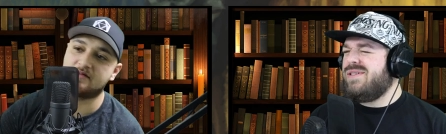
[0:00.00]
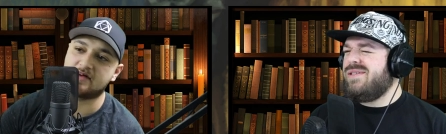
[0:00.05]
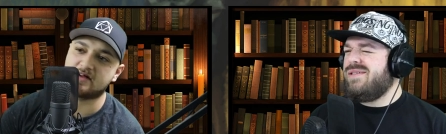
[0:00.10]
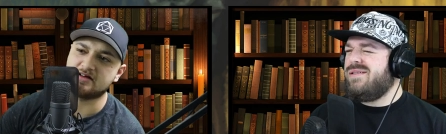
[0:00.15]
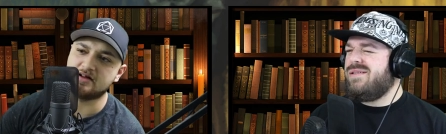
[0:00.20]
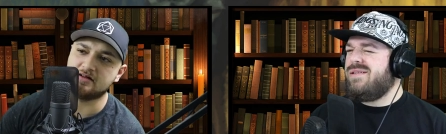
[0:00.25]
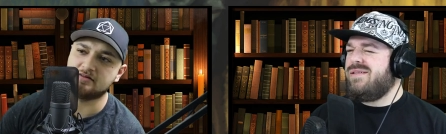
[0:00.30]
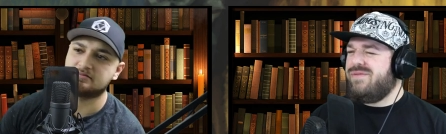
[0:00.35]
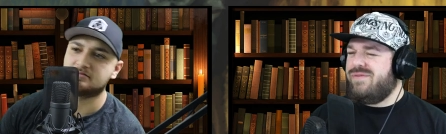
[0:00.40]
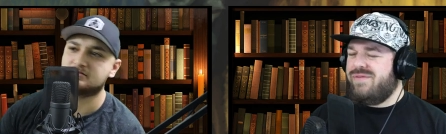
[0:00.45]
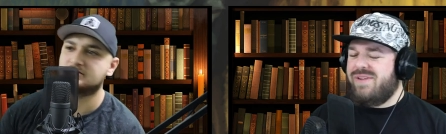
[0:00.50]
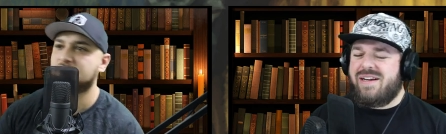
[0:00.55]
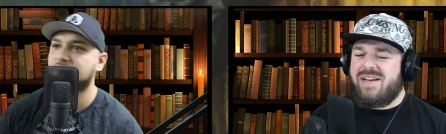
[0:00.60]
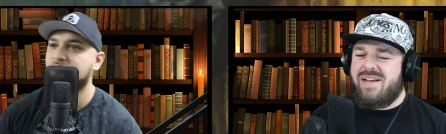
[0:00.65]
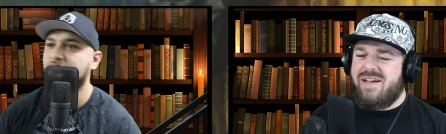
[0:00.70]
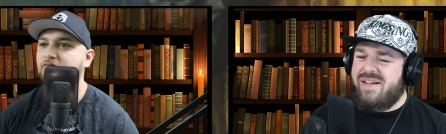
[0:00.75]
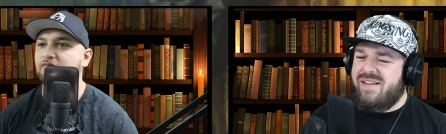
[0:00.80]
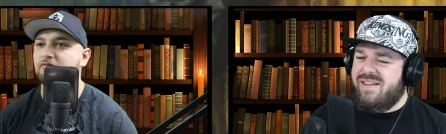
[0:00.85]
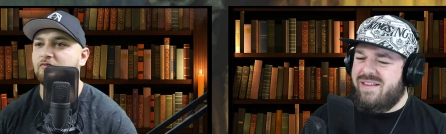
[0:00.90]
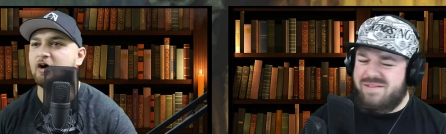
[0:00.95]
Speaker 1: Vecna.
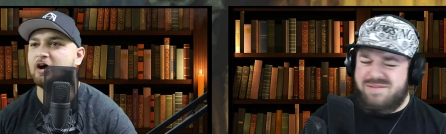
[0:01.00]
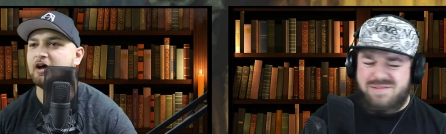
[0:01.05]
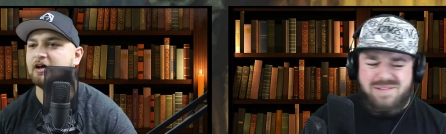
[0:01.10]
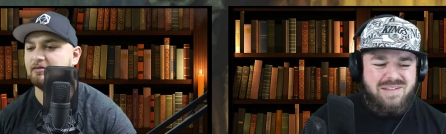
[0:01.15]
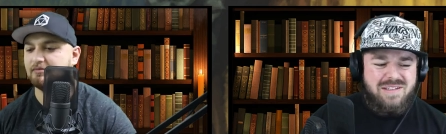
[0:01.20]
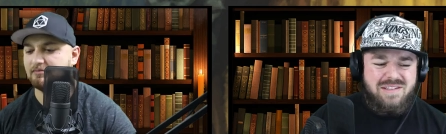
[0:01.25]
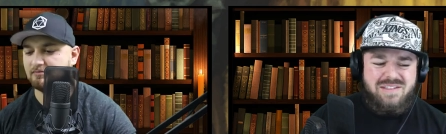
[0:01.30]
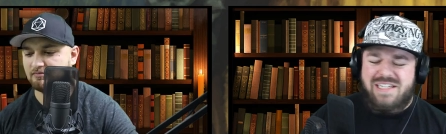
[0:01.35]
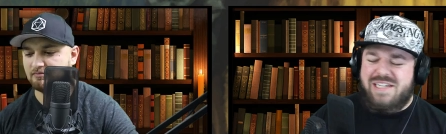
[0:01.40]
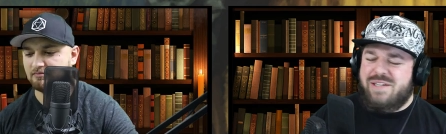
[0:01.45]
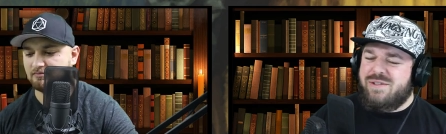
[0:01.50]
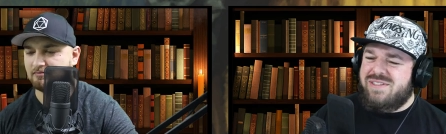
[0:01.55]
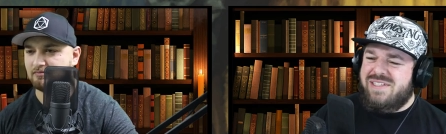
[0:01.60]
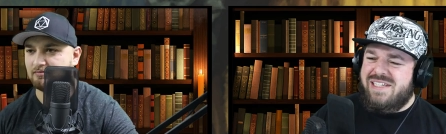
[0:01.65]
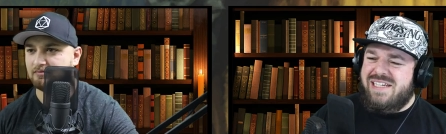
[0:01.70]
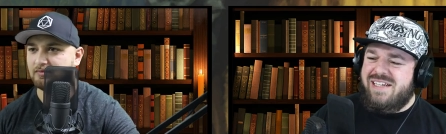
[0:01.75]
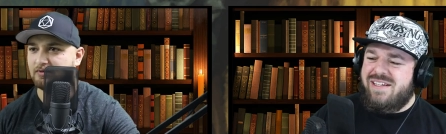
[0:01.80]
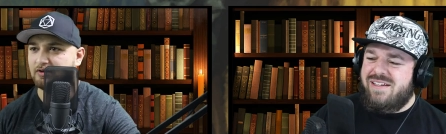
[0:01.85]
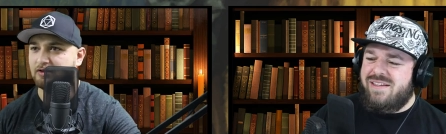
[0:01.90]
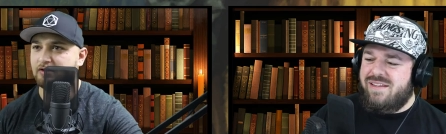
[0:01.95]
Vecna. That's the
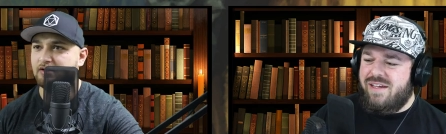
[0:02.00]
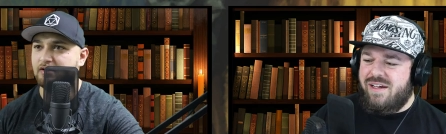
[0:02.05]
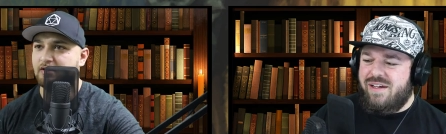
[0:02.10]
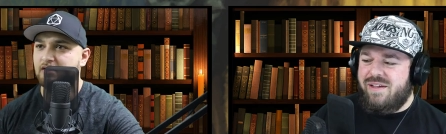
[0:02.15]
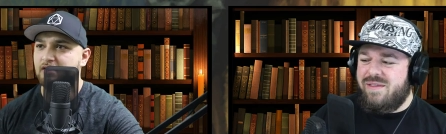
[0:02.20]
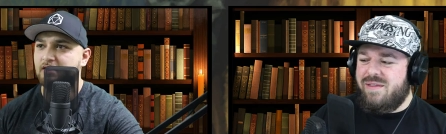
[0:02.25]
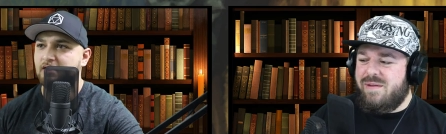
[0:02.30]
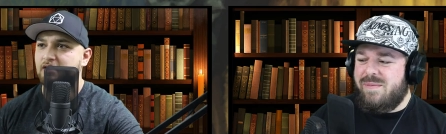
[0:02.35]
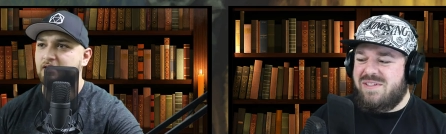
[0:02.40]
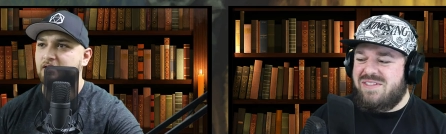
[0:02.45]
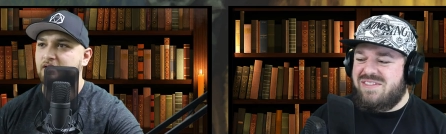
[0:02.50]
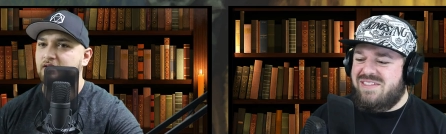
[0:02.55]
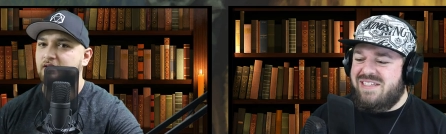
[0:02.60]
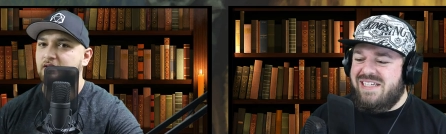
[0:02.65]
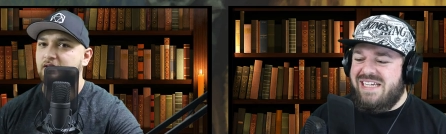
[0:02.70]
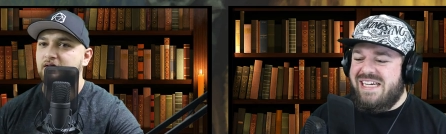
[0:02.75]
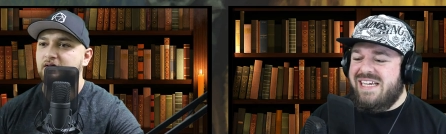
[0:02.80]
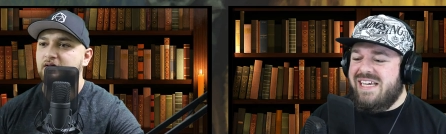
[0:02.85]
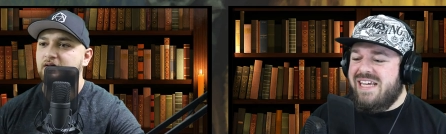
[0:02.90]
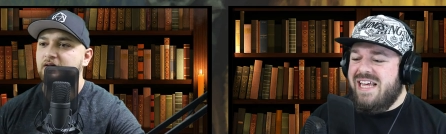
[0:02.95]
secrecy, the the
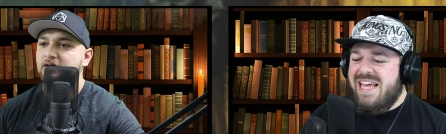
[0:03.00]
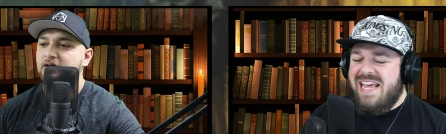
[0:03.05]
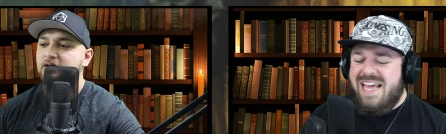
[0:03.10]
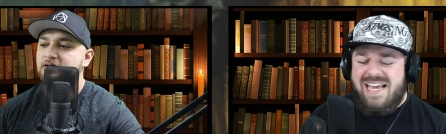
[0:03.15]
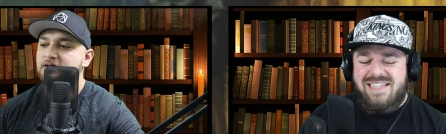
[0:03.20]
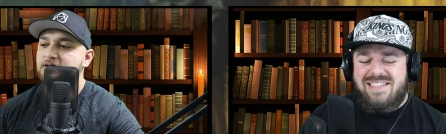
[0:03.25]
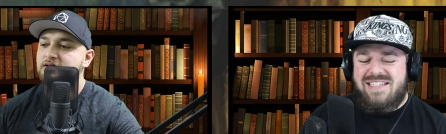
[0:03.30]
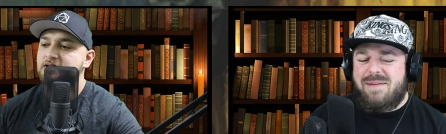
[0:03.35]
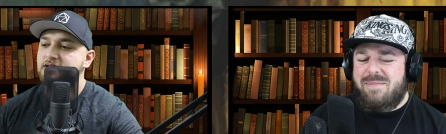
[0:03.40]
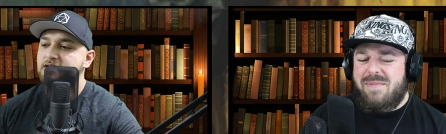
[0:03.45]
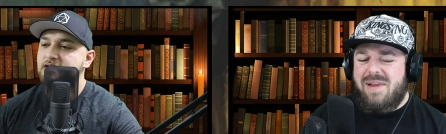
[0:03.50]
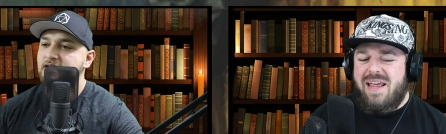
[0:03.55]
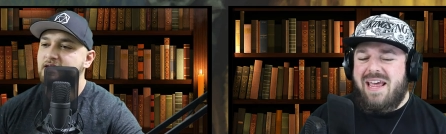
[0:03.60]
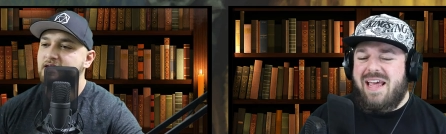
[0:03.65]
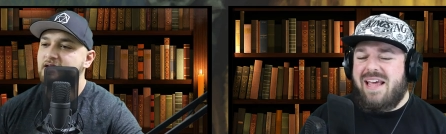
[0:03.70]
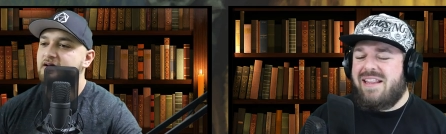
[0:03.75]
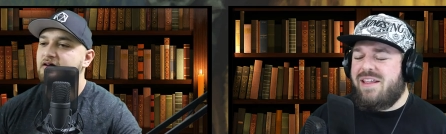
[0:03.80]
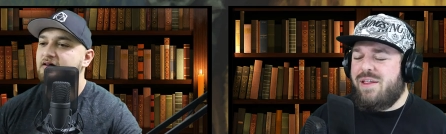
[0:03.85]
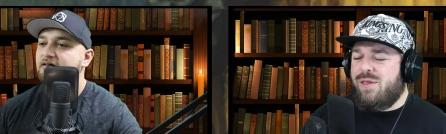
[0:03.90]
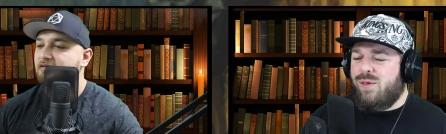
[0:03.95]
mystique. Except
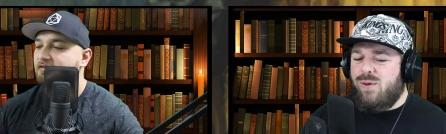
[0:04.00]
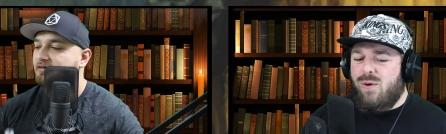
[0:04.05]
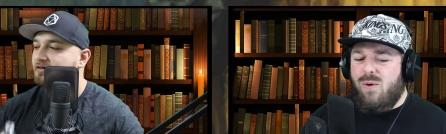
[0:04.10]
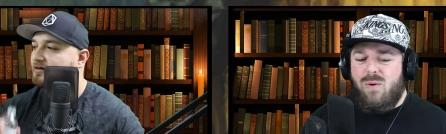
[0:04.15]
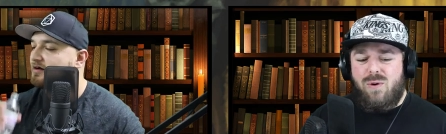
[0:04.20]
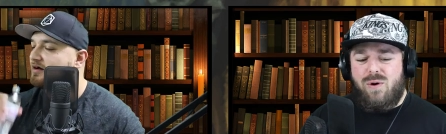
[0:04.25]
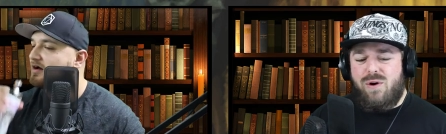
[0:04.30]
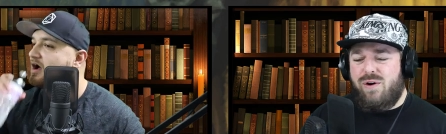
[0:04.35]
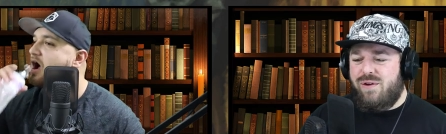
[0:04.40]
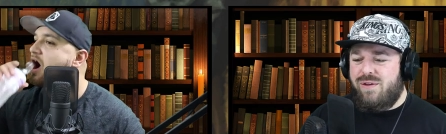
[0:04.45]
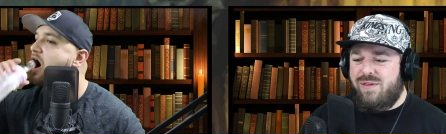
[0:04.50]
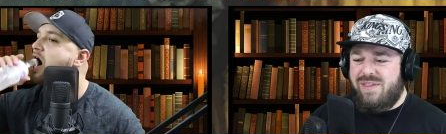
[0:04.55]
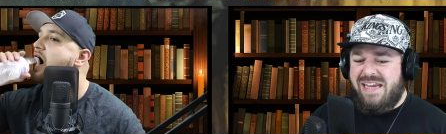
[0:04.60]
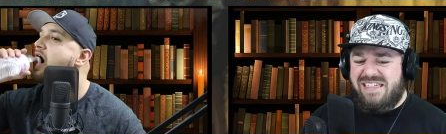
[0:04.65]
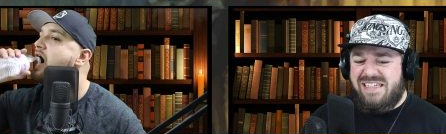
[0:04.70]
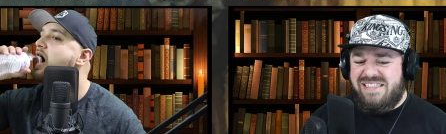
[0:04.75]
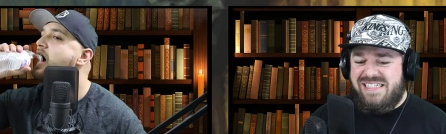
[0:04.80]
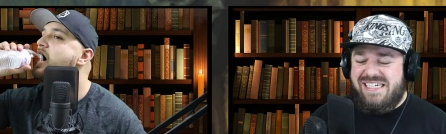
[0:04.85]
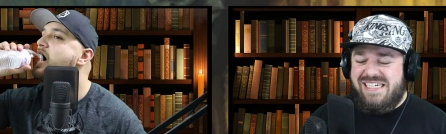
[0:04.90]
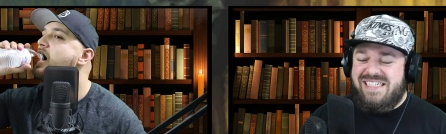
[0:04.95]
yeah. in the lore,
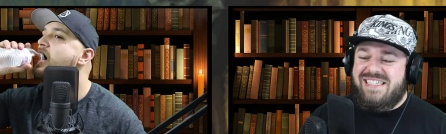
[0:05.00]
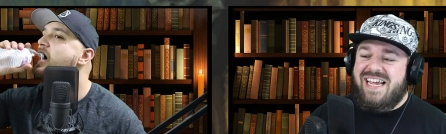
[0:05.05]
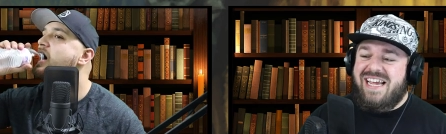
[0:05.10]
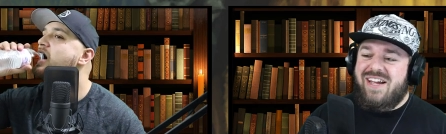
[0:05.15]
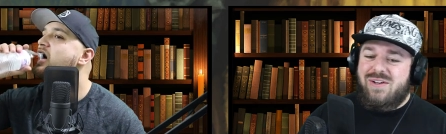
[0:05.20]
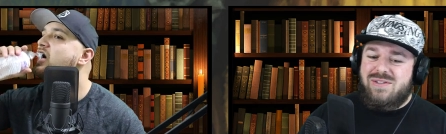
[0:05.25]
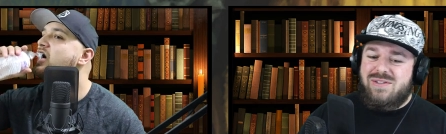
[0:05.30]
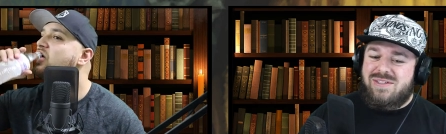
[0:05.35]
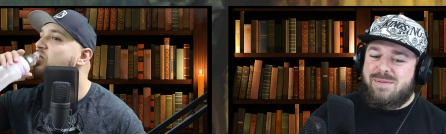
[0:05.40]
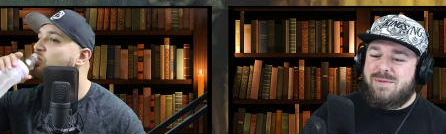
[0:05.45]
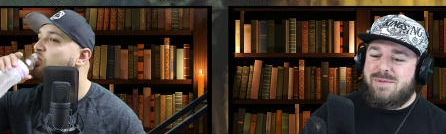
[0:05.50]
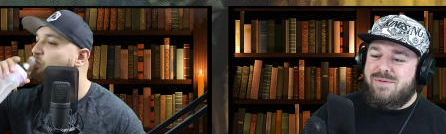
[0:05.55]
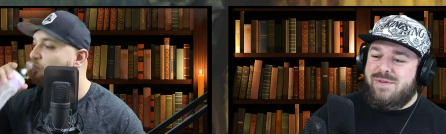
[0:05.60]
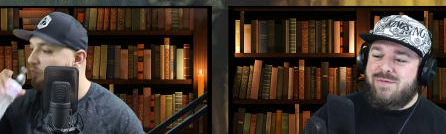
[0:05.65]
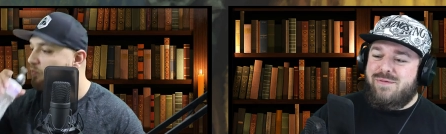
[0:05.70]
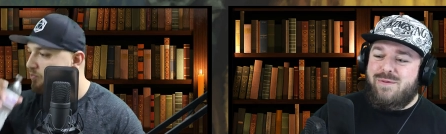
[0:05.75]
they detail some of it